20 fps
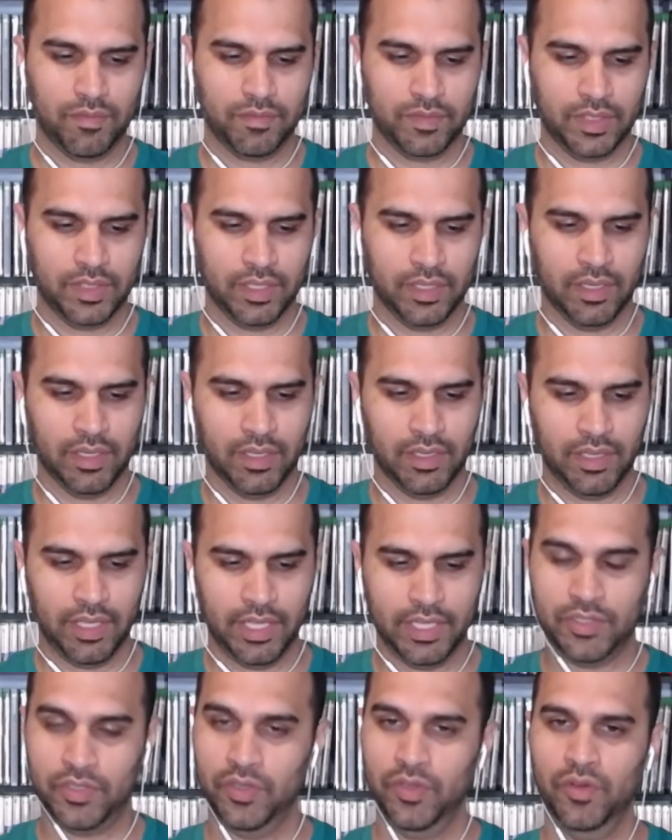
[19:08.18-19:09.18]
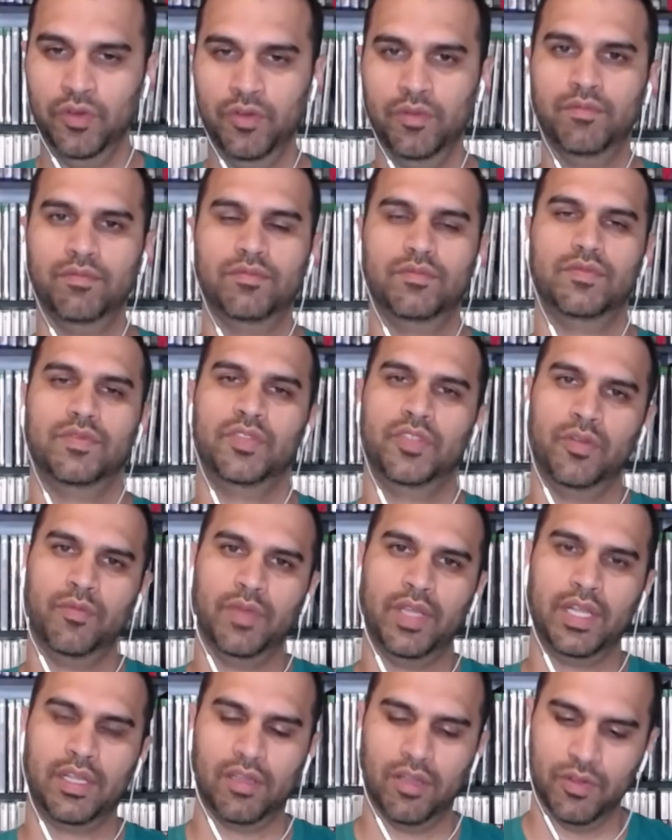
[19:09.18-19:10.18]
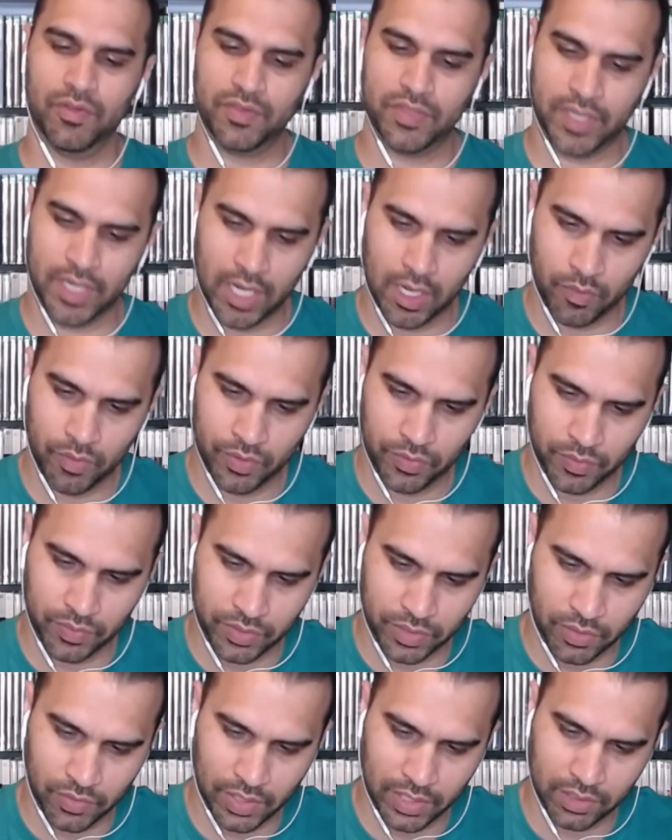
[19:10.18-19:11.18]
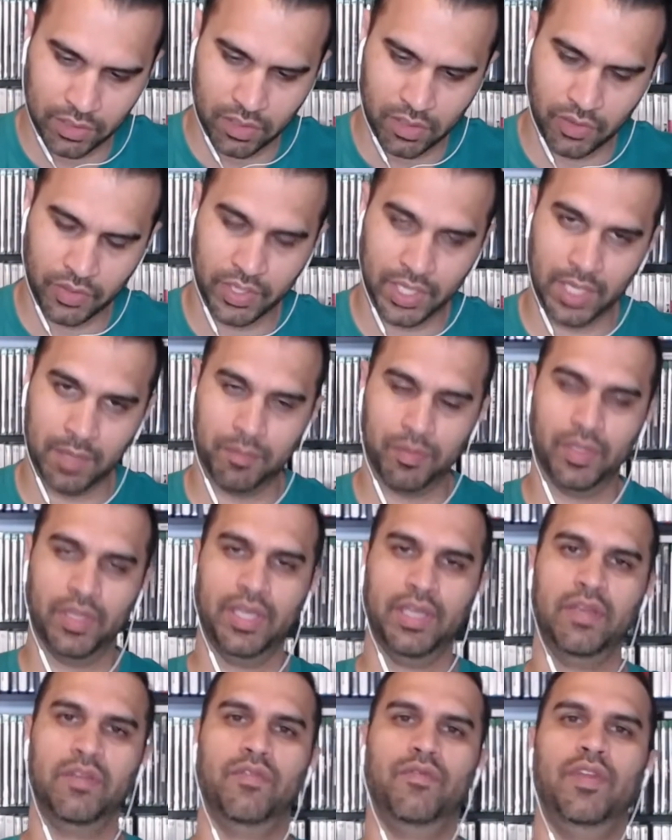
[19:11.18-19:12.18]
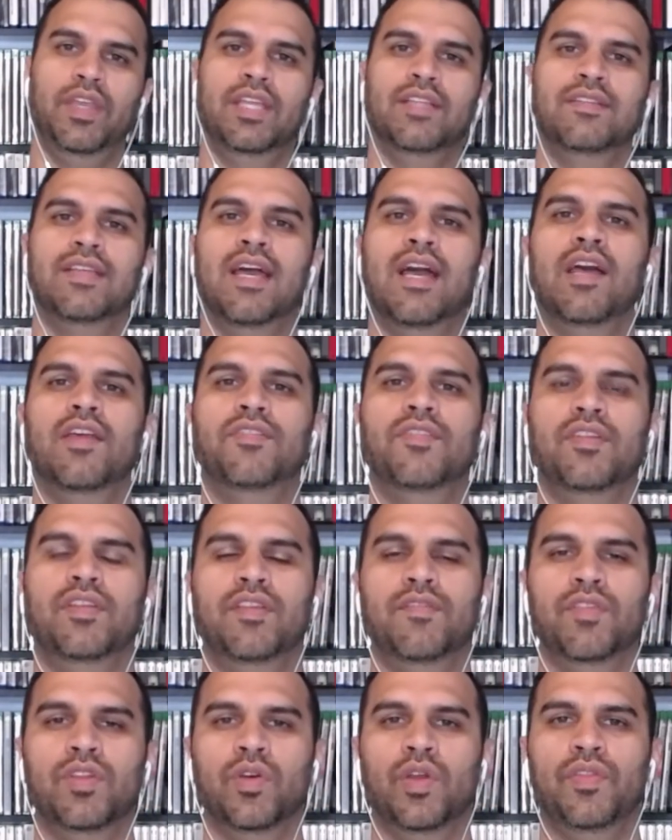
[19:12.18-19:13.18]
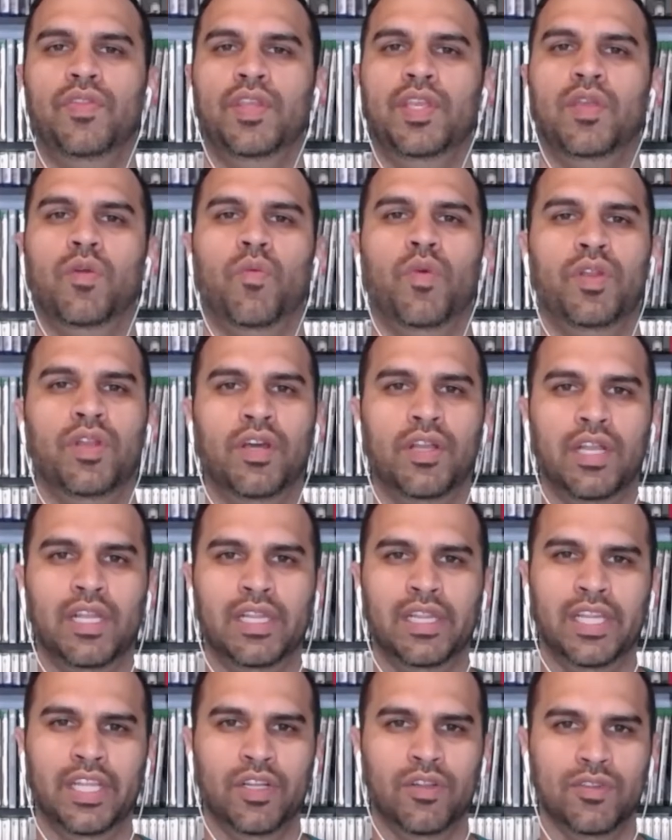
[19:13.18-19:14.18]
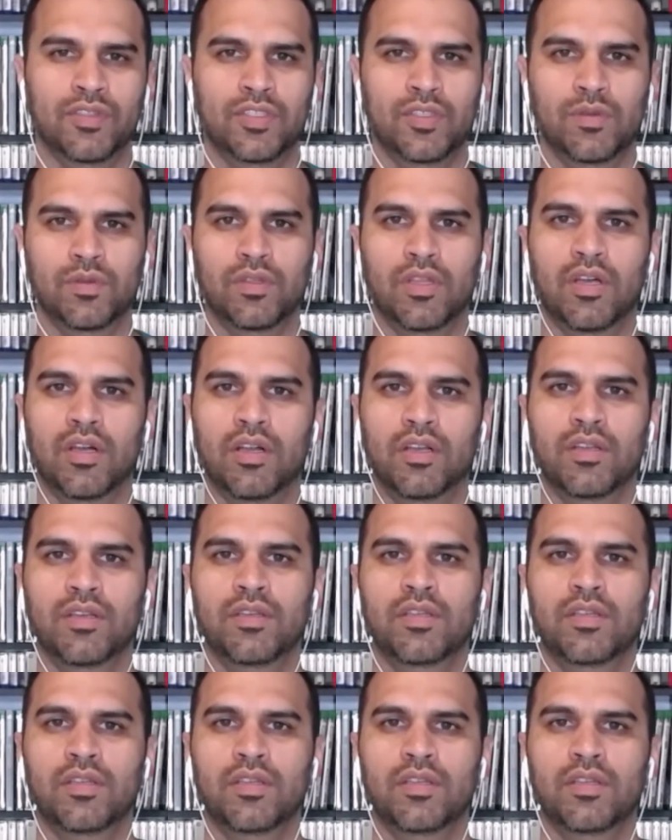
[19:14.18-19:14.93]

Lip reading: Yeah, and Doom they closed it out with all that long gameplay. Fantastic, even though I think it went on a little too long.